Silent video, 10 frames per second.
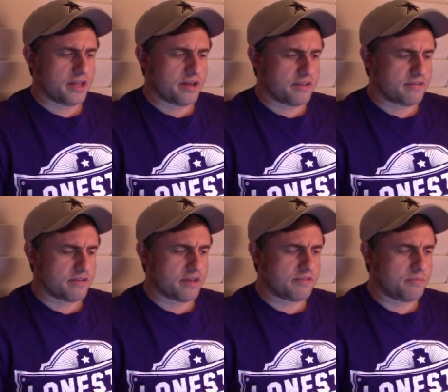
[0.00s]
That's
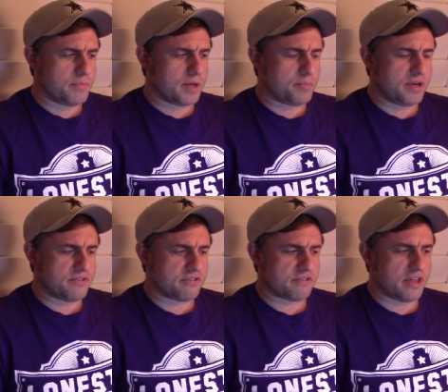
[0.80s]
a big
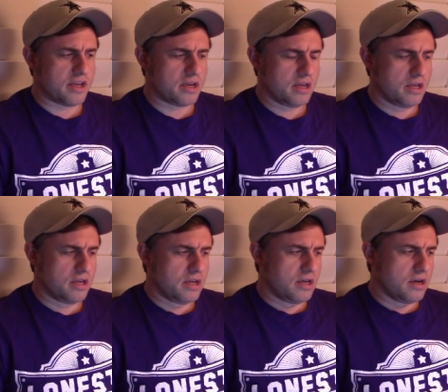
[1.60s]
piece of steak
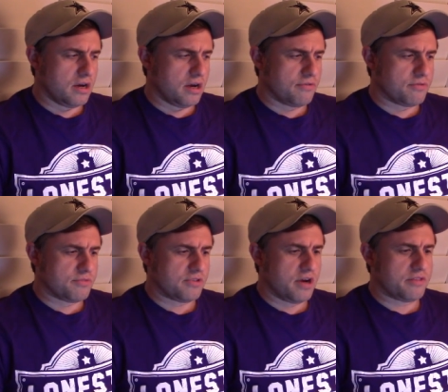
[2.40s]

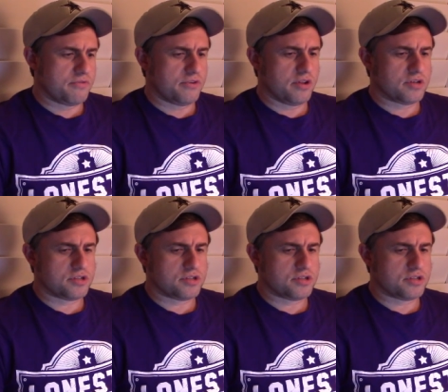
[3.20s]
from start to finish.